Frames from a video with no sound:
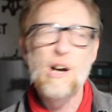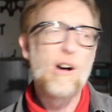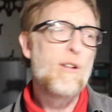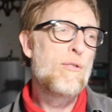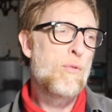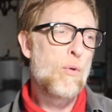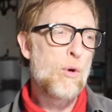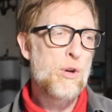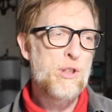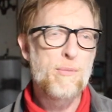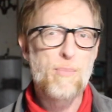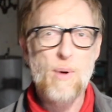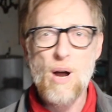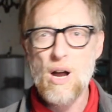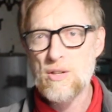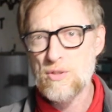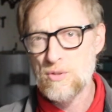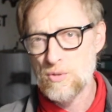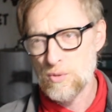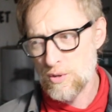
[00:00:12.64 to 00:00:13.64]
Avoid the
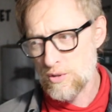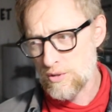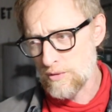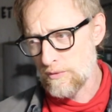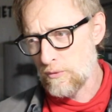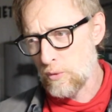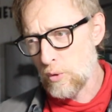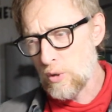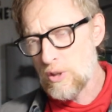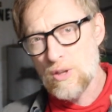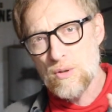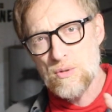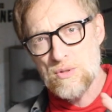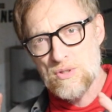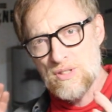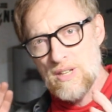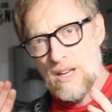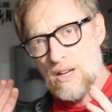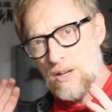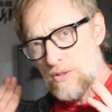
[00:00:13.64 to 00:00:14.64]
box stores, avoid those
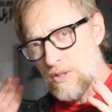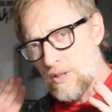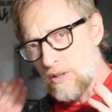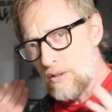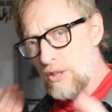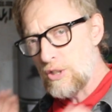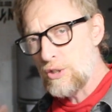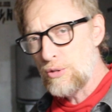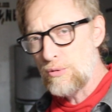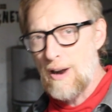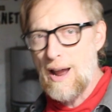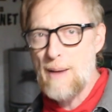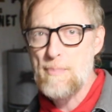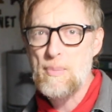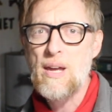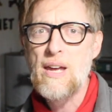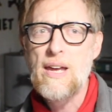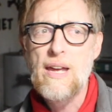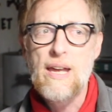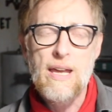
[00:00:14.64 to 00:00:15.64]
sales that are a trap,
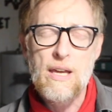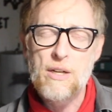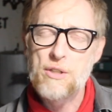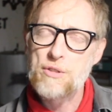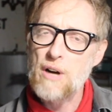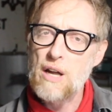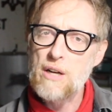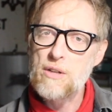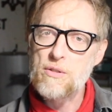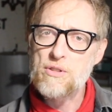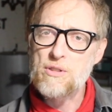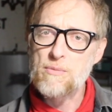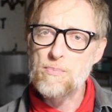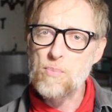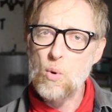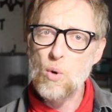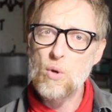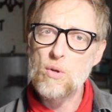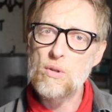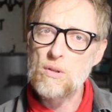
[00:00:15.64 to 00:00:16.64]
and try to
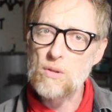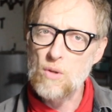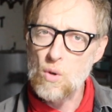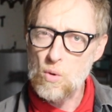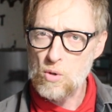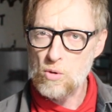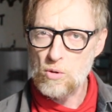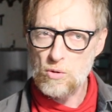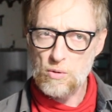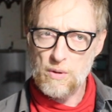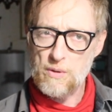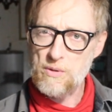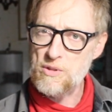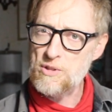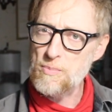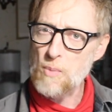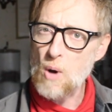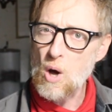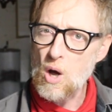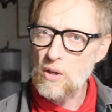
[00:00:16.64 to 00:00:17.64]
support local and
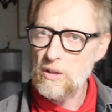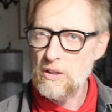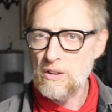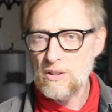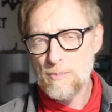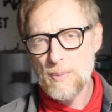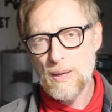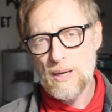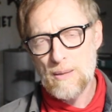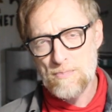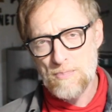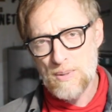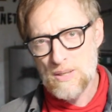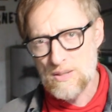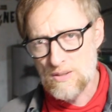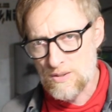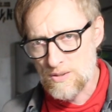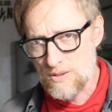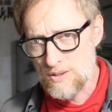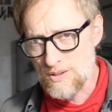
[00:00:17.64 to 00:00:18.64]
small and independent
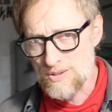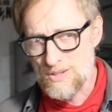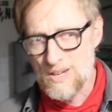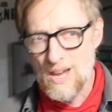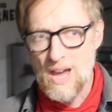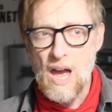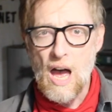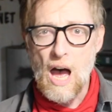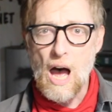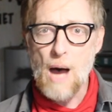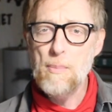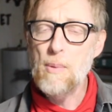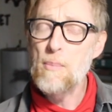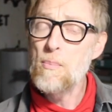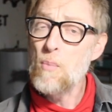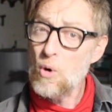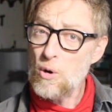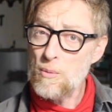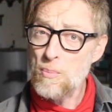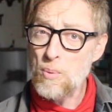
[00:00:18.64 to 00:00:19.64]
businesses, uh, but
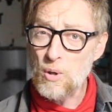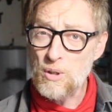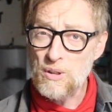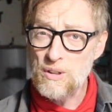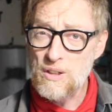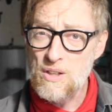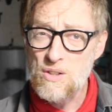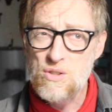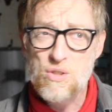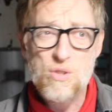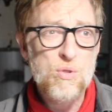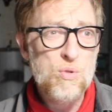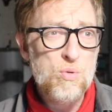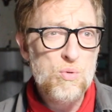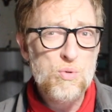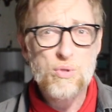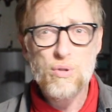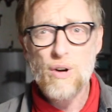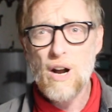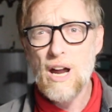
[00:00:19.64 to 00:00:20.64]
more importantly, to
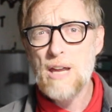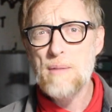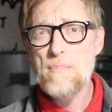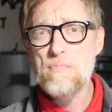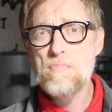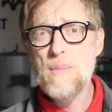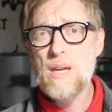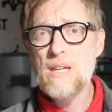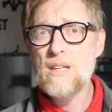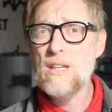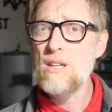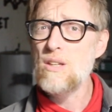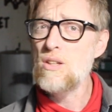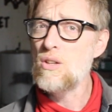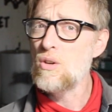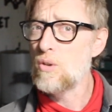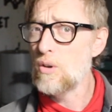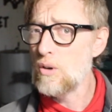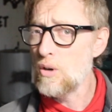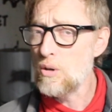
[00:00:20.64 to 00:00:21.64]
try making
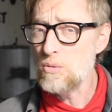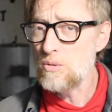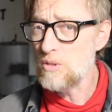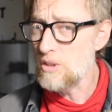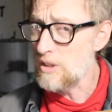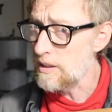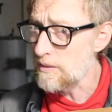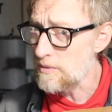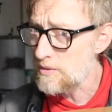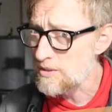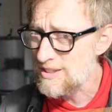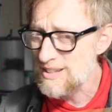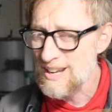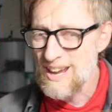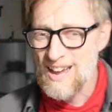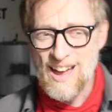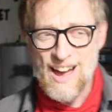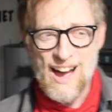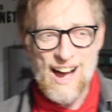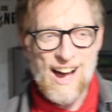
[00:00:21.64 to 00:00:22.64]
your own gifts.
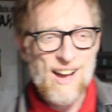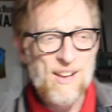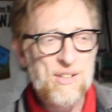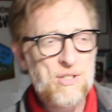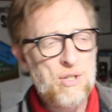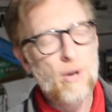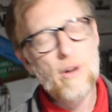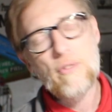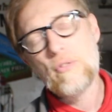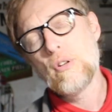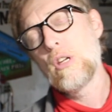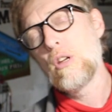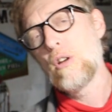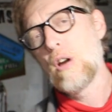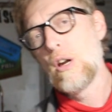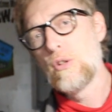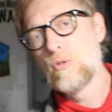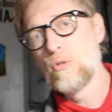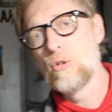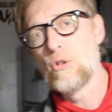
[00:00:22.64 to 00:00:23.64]
Uh, so every year
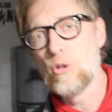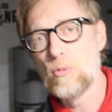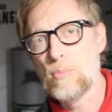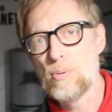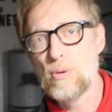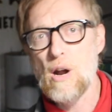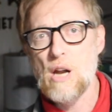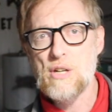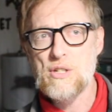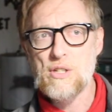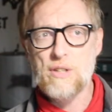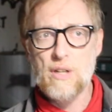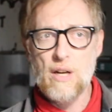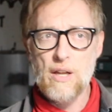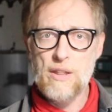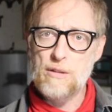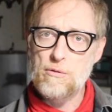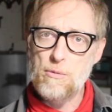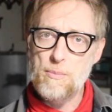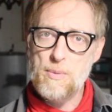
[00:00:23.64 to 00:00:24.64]
I do a little project that I
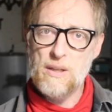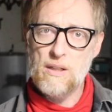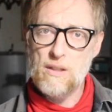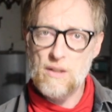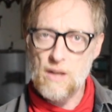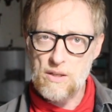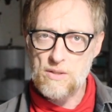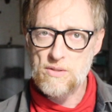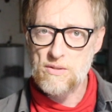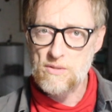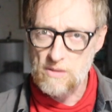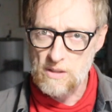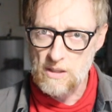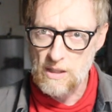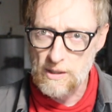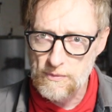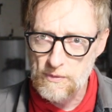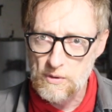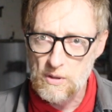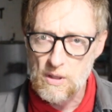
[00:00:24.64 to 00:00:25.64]
think would make a nice
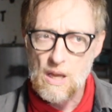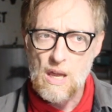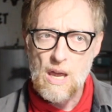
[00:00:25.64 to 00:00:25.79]
gift.